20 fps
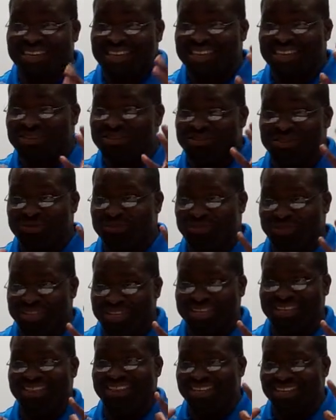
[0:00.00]
that is
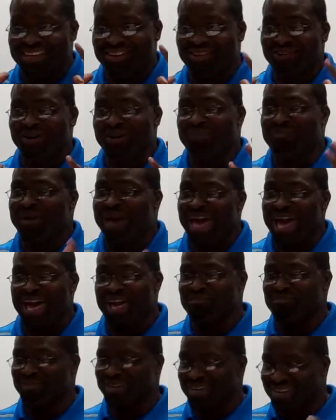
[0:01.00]
completely going
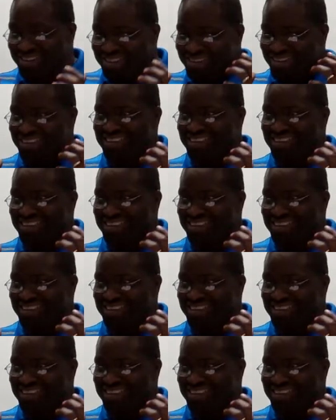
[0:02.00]
mad, but